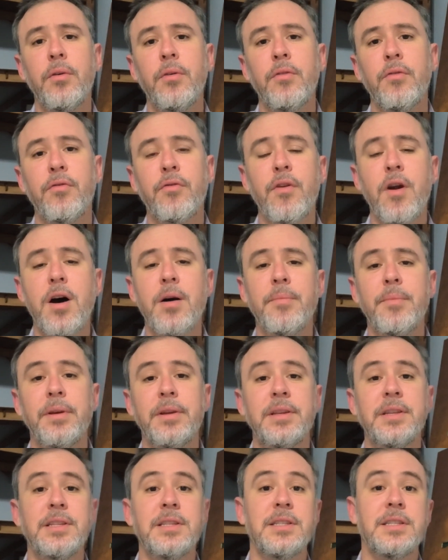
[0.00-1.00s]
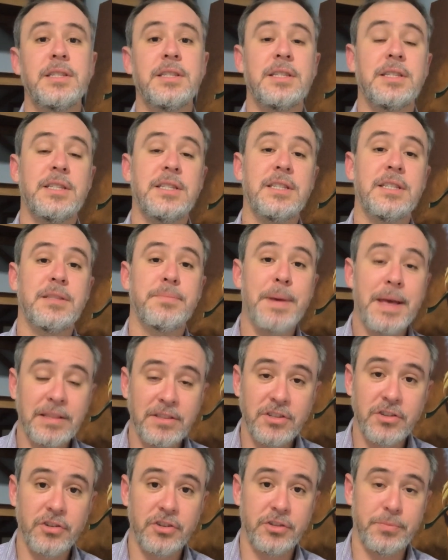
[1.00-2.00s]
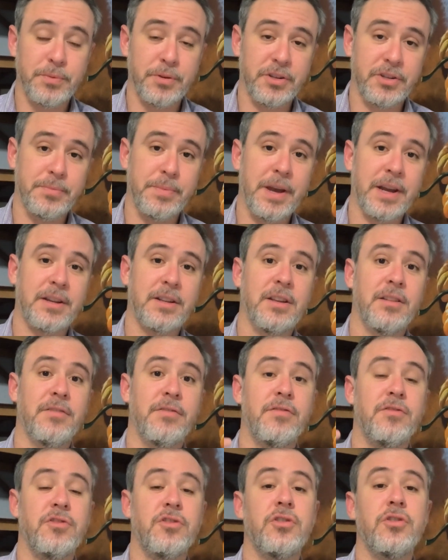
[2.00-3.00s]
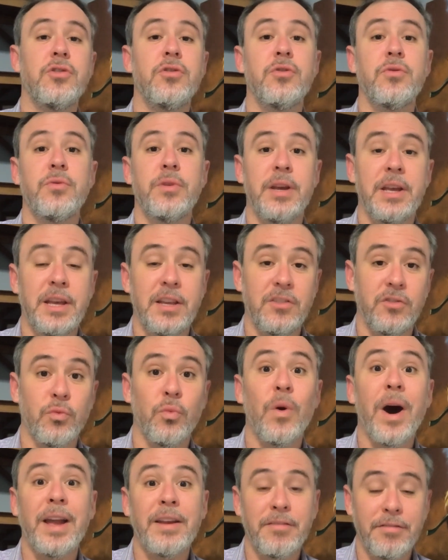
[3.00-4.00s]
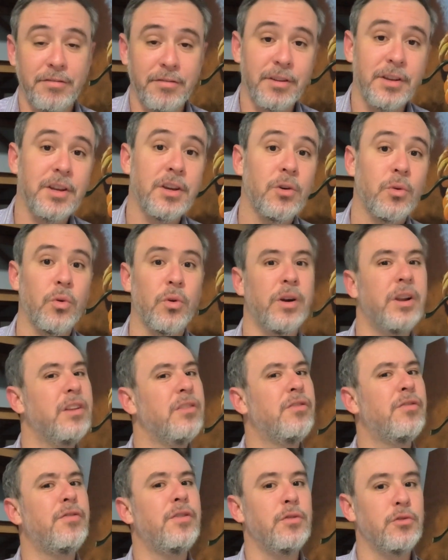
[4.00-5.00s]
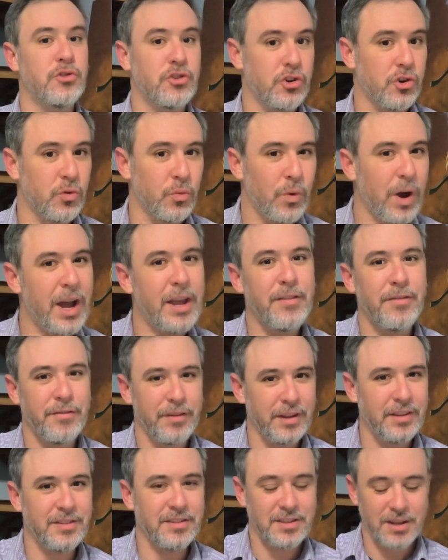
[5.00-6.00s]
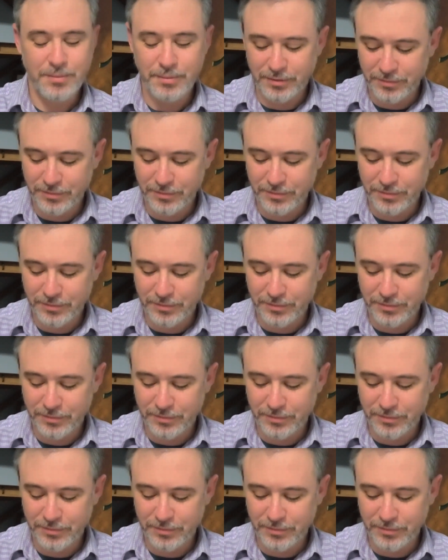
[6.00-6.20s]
from Spenser's perspective to his wife, or his future wife, in some